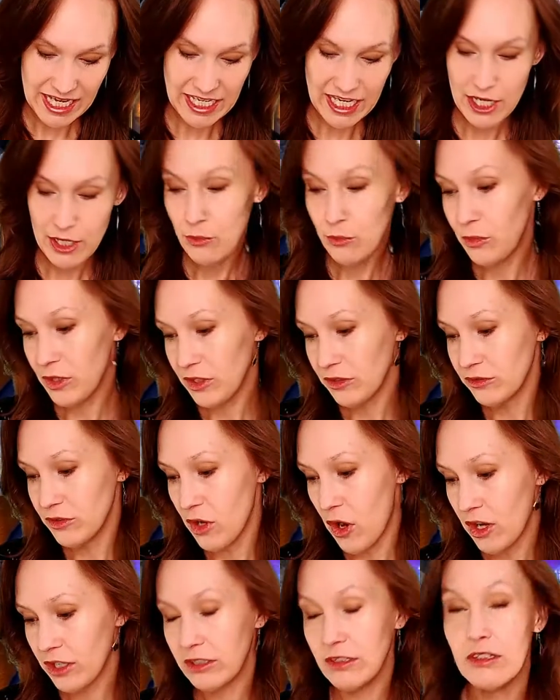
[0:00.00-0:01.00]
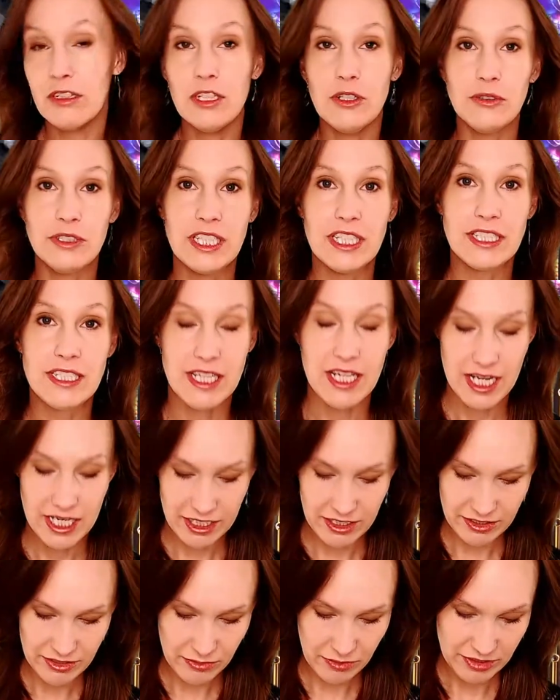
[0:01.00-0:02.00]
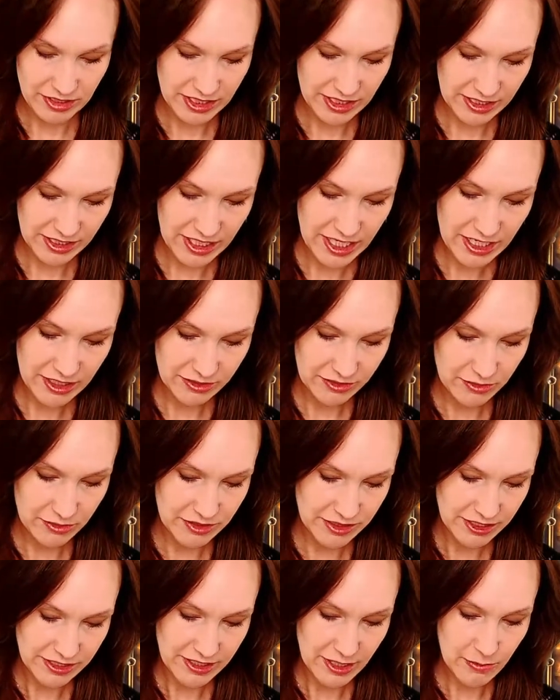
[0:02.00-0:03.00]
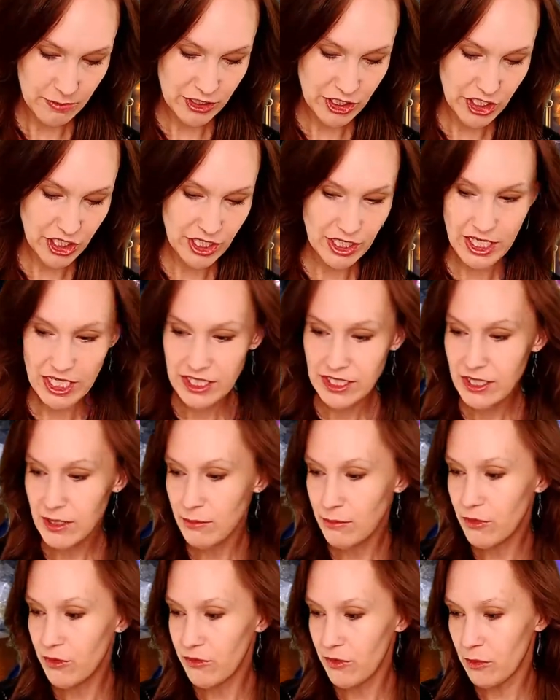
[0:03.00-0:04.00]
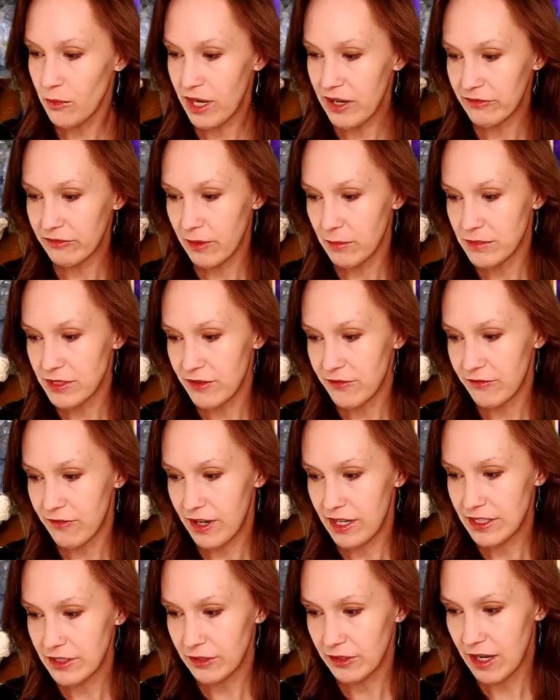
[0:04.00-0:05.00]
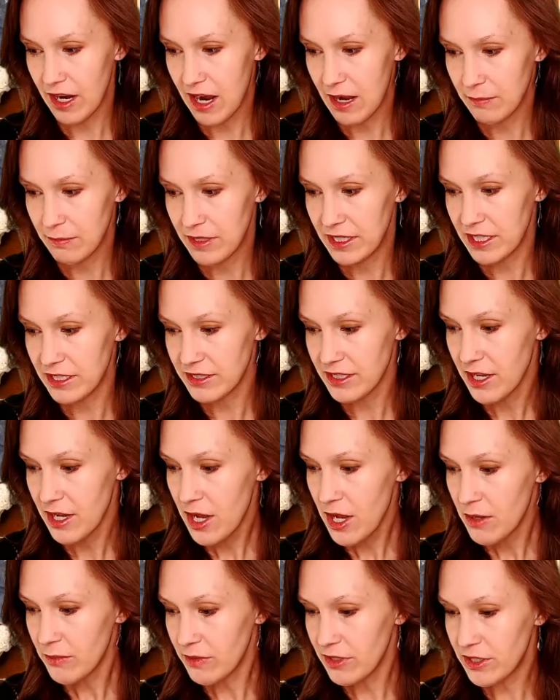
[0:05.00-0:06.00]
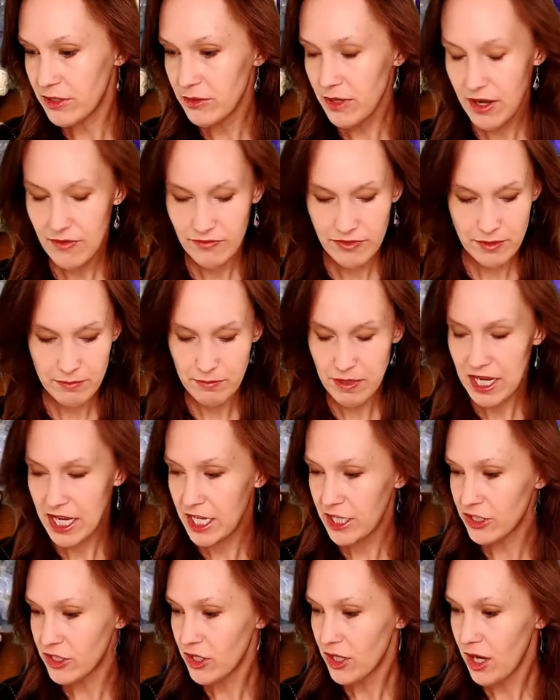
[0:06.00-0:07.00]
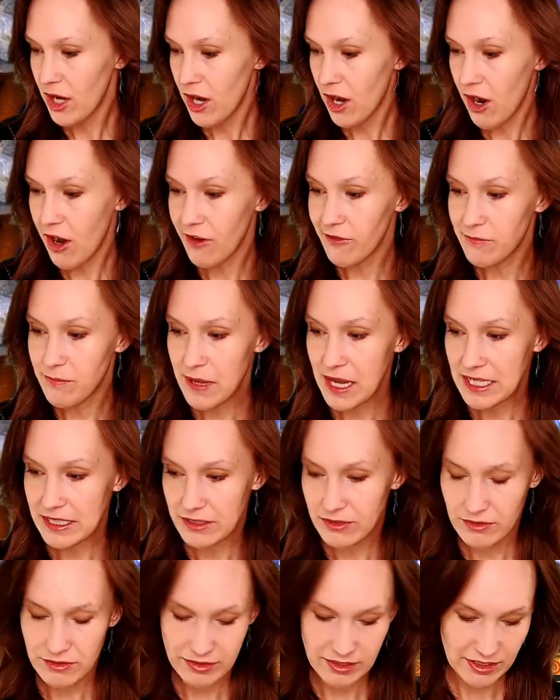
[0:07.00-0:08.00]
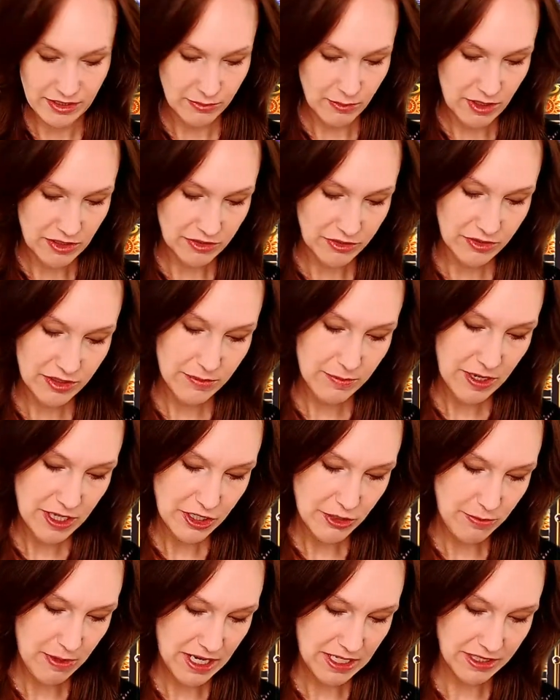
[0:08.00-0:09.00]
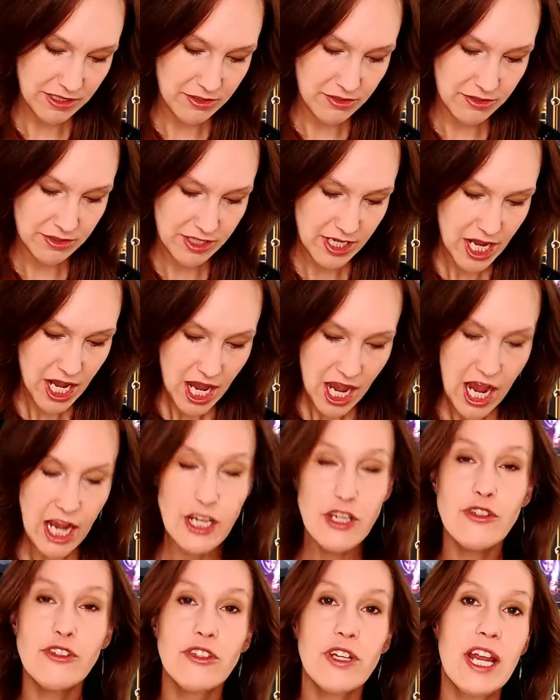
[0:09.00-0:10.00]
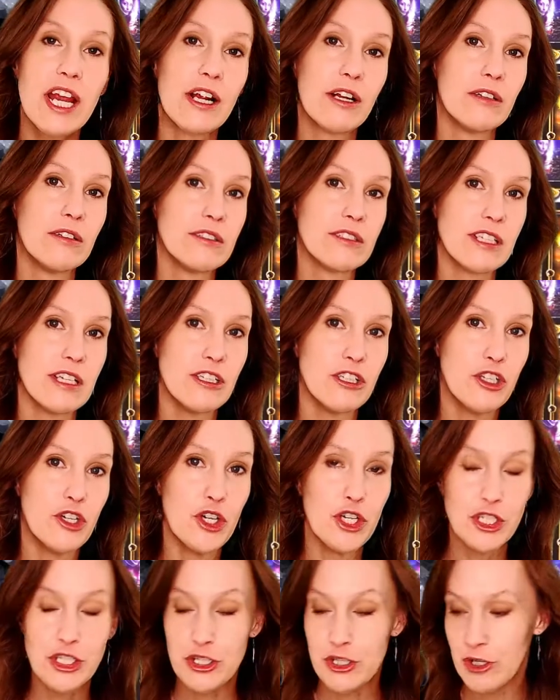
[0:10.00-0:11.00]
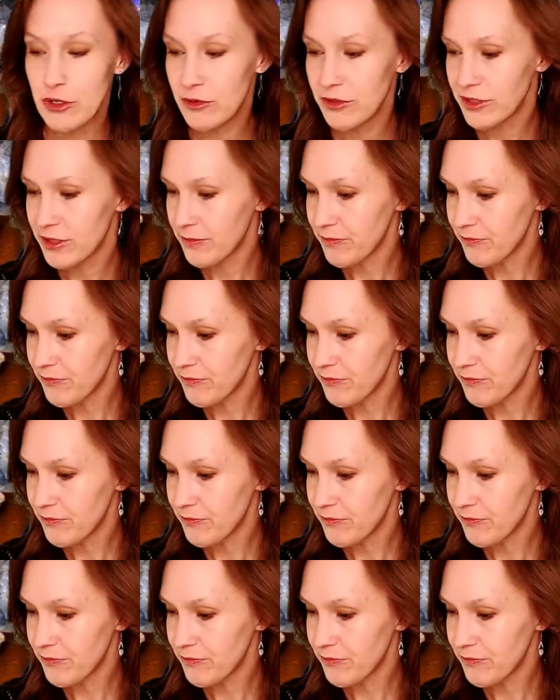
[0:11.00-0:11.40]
it will not include this King of Swords. This King of Swords is someone she needs to move away from to find her happiness. We do have the Page of Pentacles as well. So this Page of Pentacles uh, usually heralds in good news.